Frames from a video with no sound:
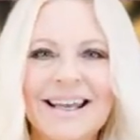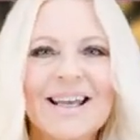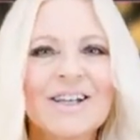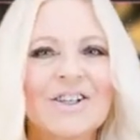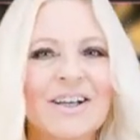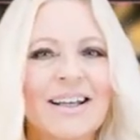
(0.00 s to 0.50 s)

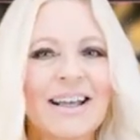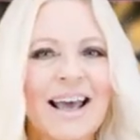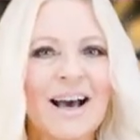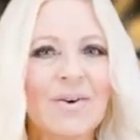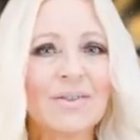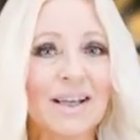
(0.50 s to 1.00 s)
Check
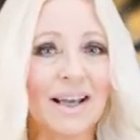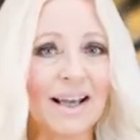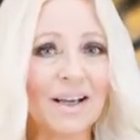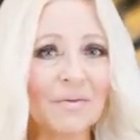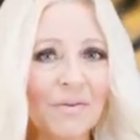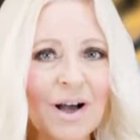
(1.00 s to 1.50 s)
out
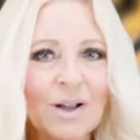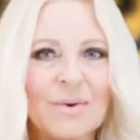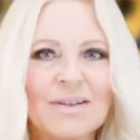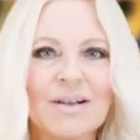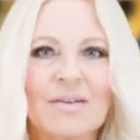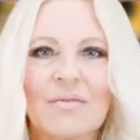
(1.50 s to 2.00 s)
and follow
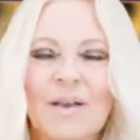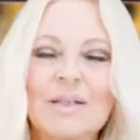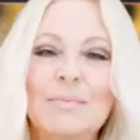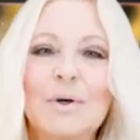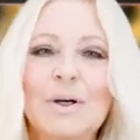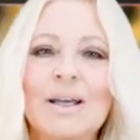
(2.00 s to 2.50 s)
us on
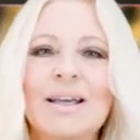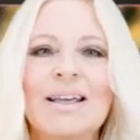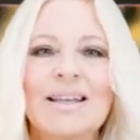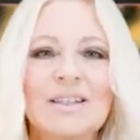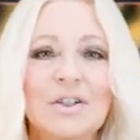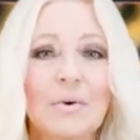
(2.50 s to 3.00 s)
Facebook,
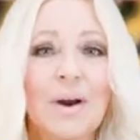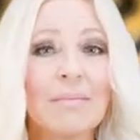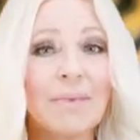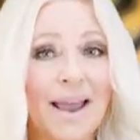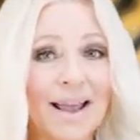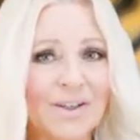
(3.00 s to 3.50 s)
Instagram,
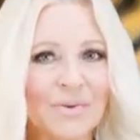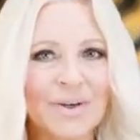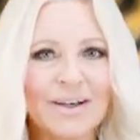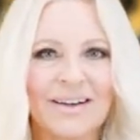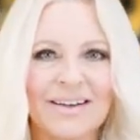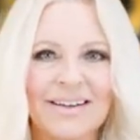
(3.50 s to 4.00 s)
and
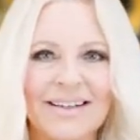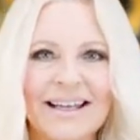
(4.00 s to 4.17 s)
Twitter.